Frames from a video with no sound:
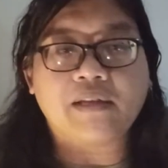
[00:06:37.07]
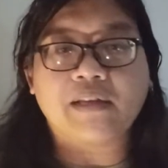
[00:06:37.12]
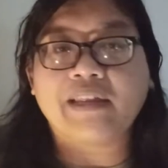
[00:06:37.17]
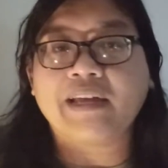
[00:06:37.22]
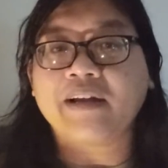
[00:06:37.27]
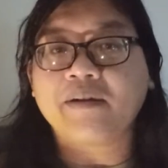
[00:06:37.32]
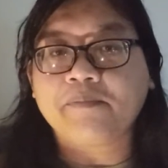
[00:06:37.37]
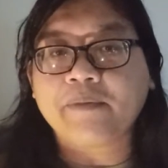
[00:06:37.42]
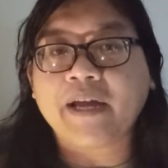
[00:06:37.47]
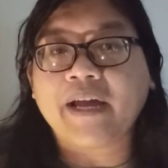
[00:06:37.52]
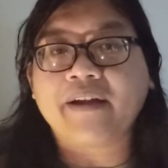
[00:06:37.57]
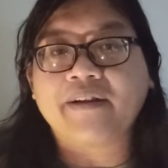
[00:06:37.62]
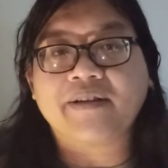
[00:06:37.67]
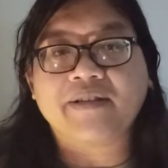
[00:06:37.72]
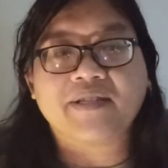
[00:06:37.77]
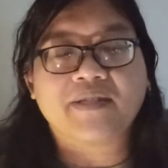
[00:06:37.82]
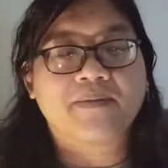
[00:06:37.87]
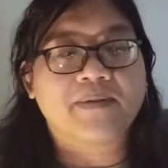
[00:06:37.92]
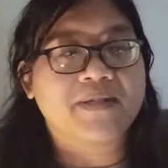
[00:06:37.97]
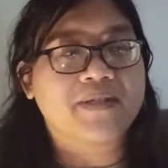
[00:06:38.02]
their
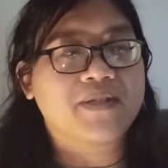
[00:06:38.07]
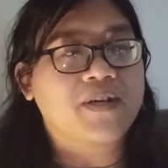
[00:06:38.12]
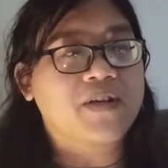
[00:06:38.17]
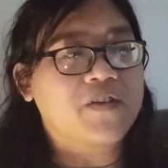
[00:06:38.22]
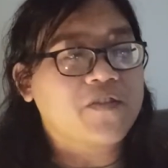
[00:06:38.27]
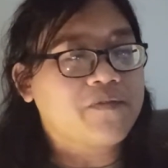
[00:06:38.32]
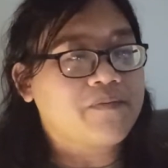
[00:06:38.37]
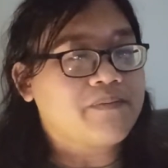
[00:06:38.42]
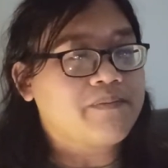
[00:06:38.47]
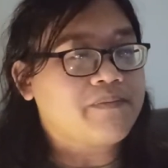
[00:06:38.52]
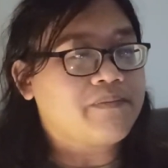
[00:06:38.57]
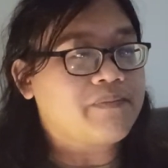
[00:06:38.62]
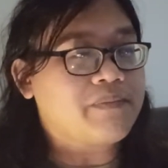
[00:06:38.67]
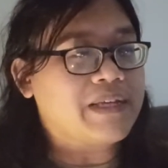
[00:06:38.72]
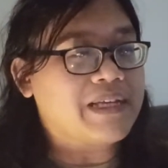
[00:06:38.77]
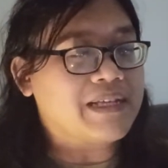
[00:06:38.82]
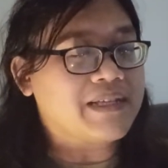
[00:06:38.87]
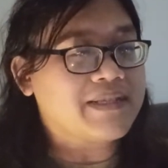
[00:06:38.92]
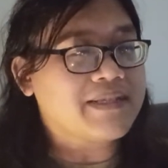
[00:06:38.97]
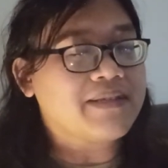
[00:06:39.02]
parents were sort of,
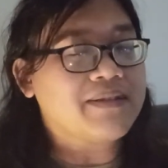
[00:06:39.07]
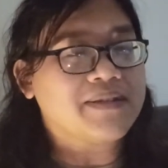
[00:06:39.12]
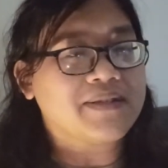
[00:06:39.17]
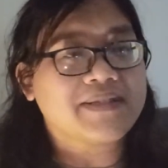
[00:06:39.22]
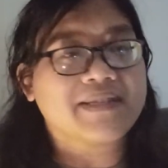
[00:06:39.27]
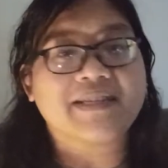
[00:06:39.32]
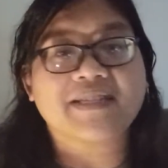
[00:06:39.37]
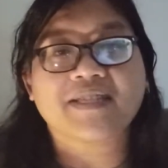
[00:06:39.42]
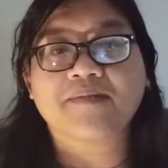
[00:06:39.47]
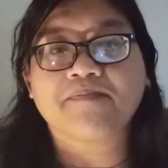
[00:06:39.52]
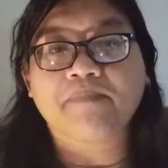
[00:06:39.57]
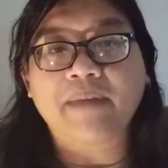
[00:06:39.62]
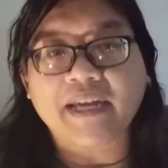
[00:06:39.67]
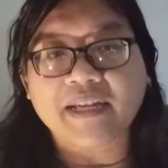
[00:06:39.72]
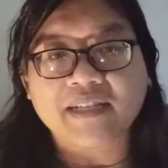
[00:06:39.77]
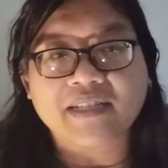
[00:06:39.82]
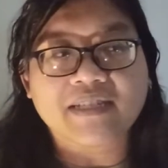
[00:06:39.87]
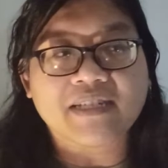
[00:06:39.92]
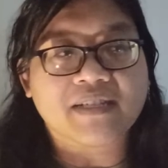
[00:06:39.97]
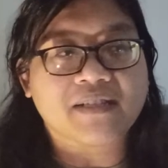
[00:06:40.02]
you know,
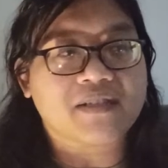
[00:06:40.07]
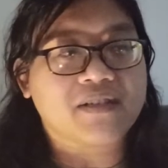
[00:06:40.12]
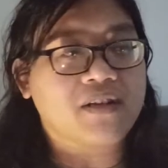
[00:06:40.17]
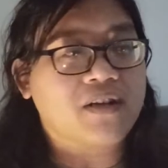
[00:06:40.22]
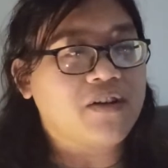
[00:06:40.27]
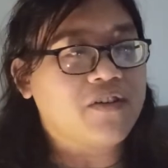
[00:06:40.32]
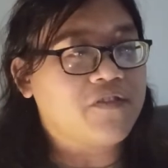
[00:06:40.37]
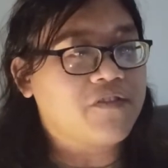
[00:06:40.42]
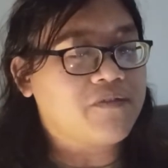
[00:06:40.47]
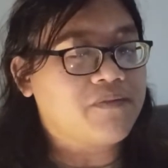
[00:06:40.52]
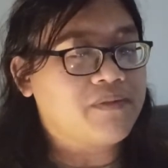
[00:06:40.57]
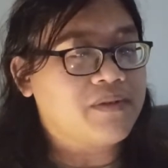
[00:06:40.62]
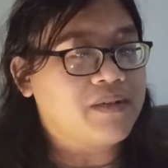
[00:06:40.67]
suspected of,